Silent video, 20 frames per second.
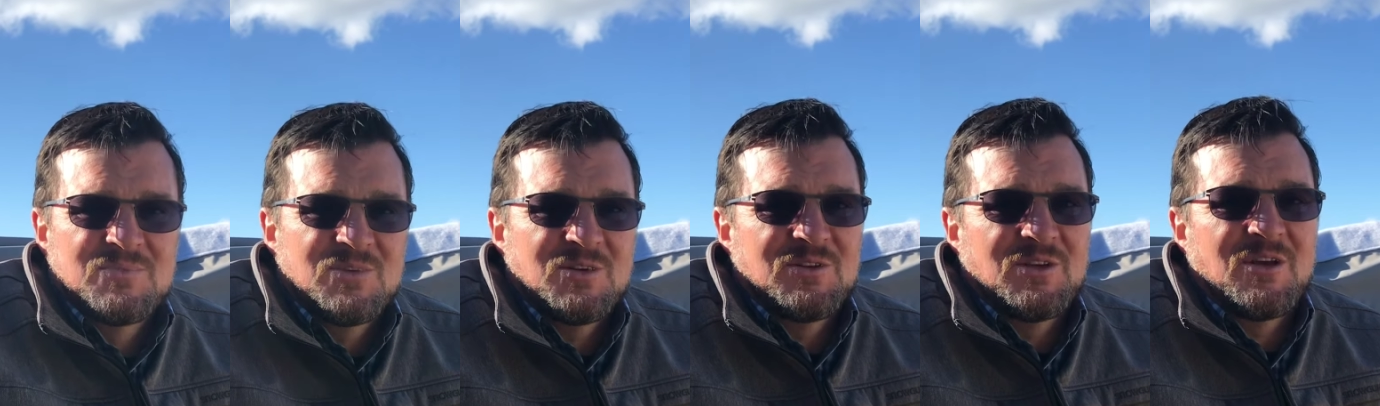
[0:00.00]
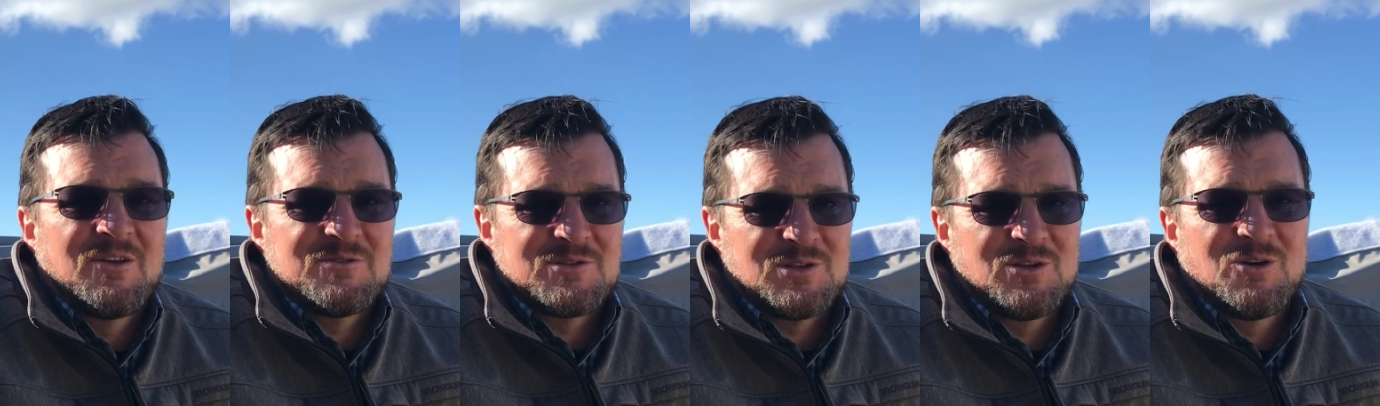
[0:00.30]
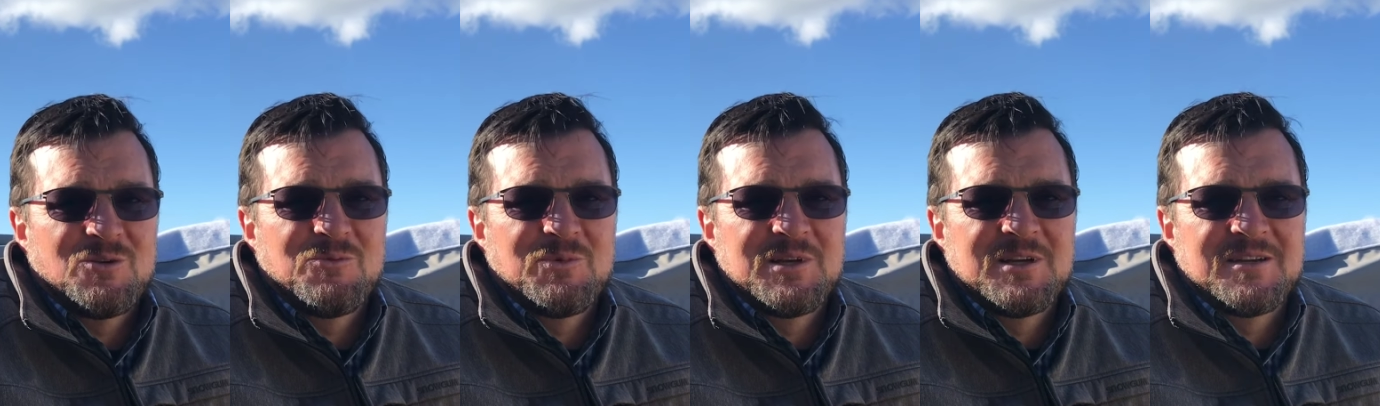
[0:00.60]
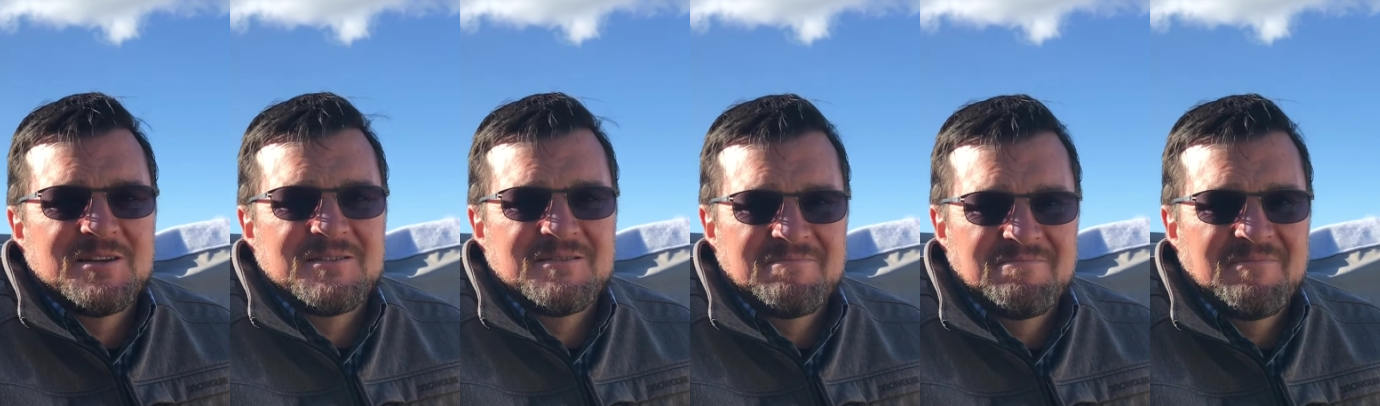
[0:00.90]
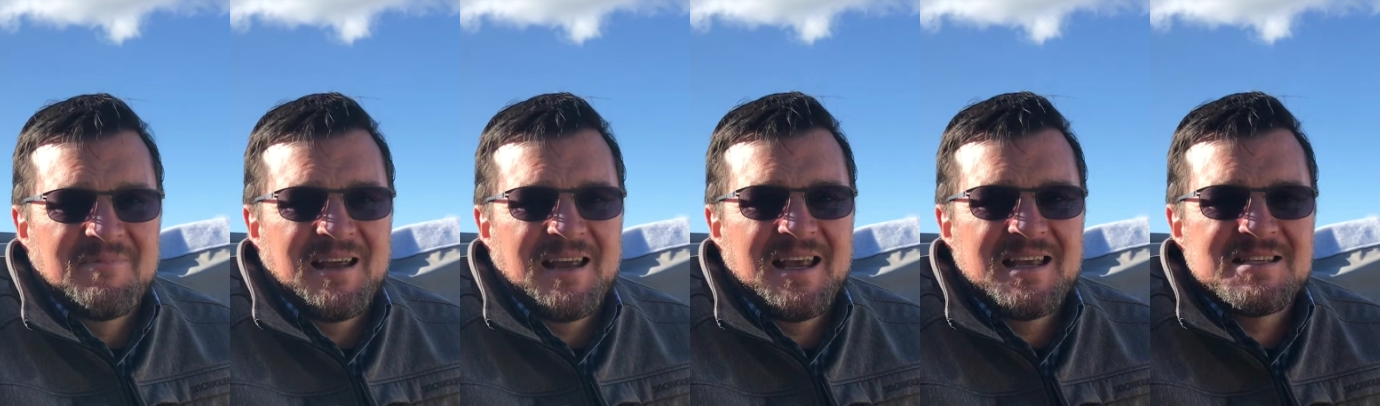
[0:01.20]
I know it was a long-winded
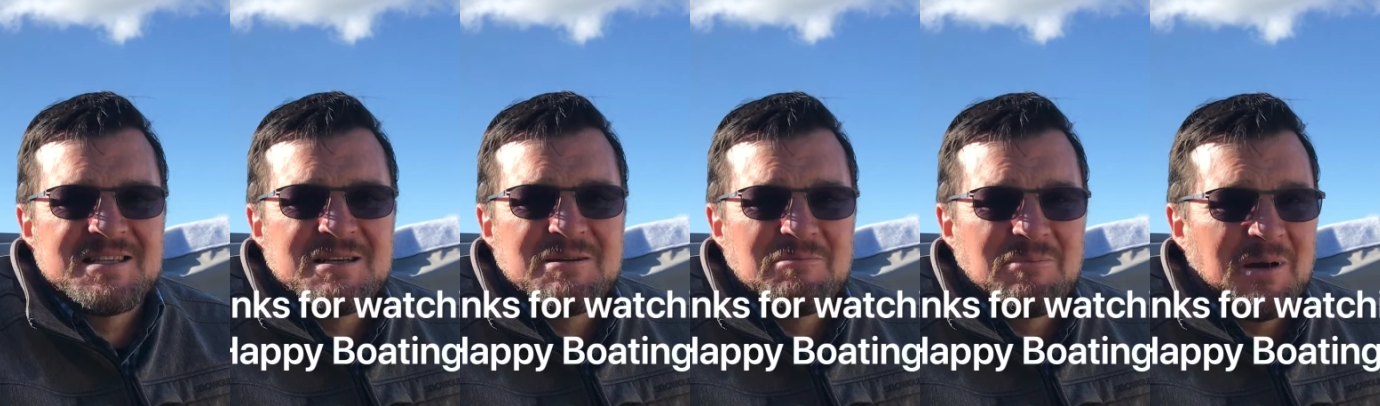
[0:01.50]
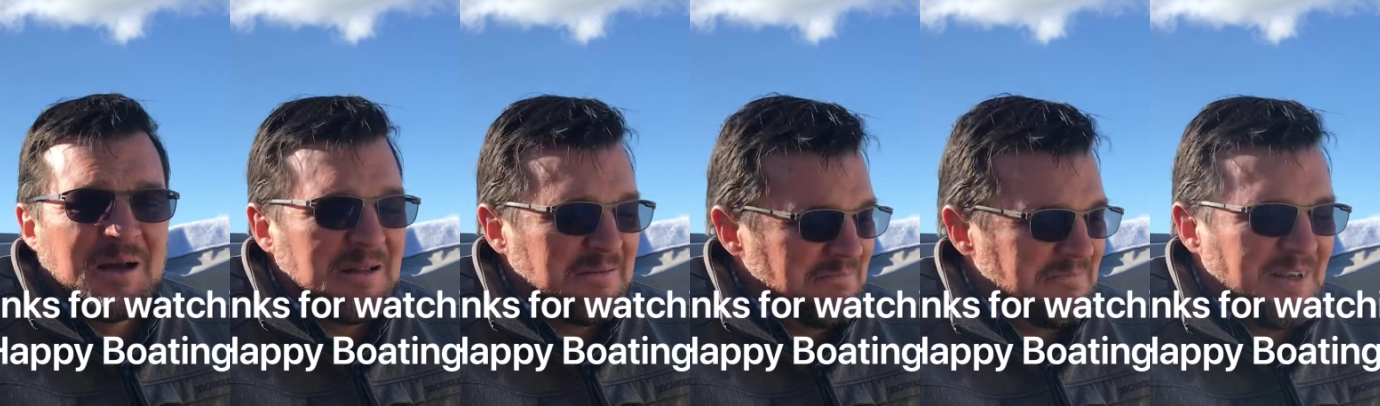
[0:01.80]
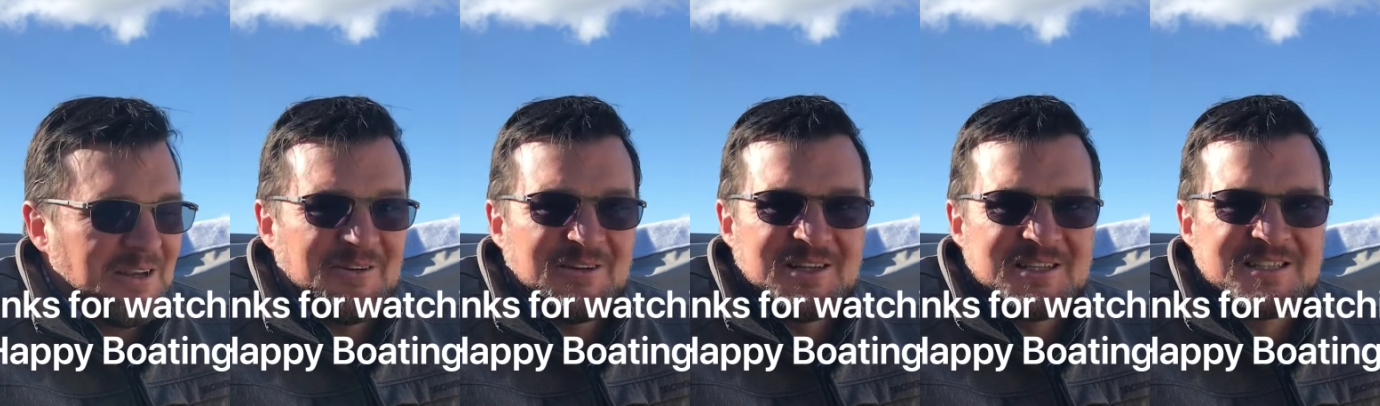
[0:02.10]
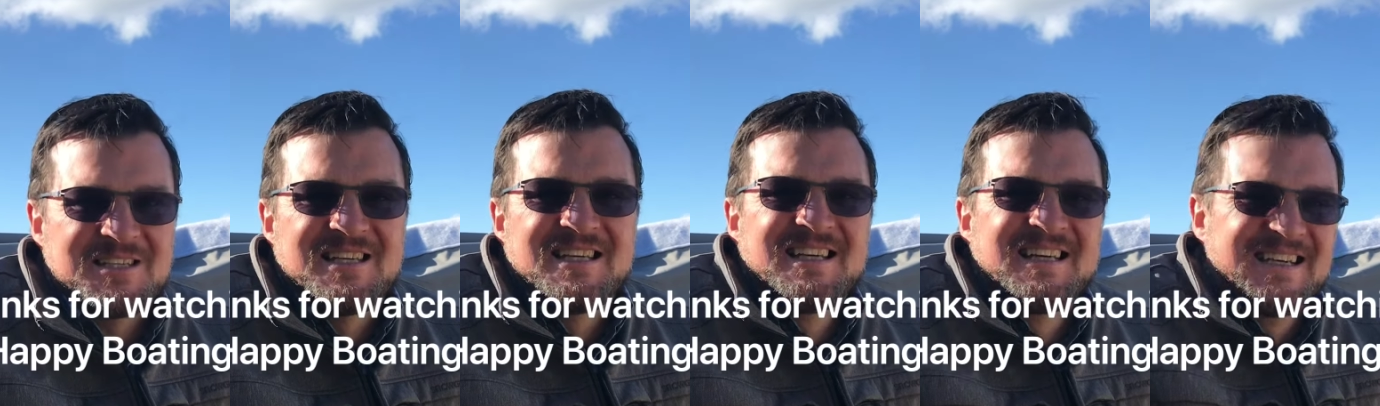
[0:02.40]
answer, but there it is.